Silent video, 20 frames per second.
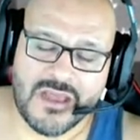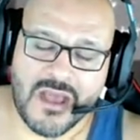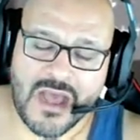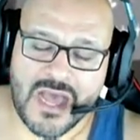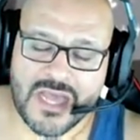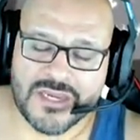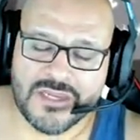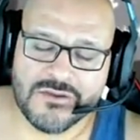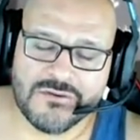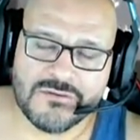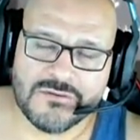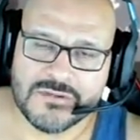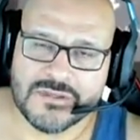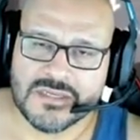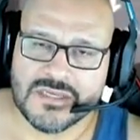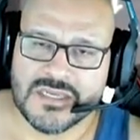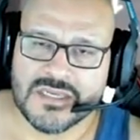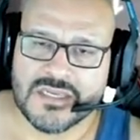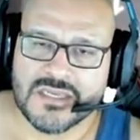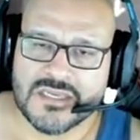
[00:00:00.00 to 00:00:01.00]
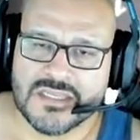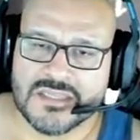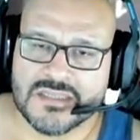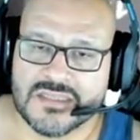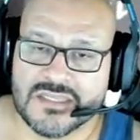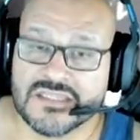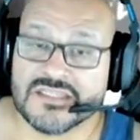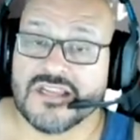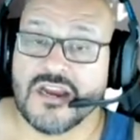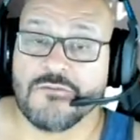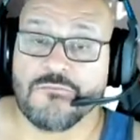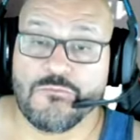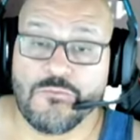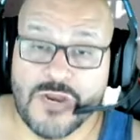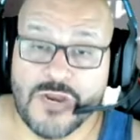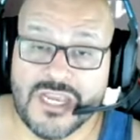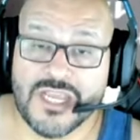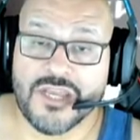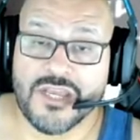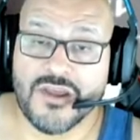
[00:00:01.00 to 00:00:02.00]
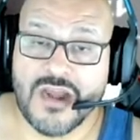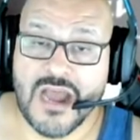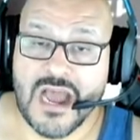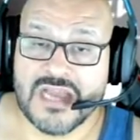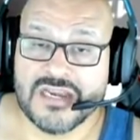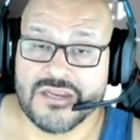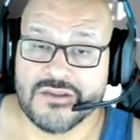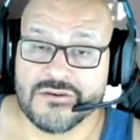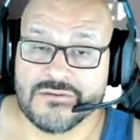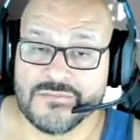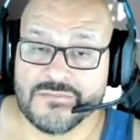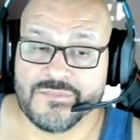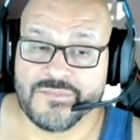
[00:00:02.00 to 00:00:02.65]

audio, these are really good audio.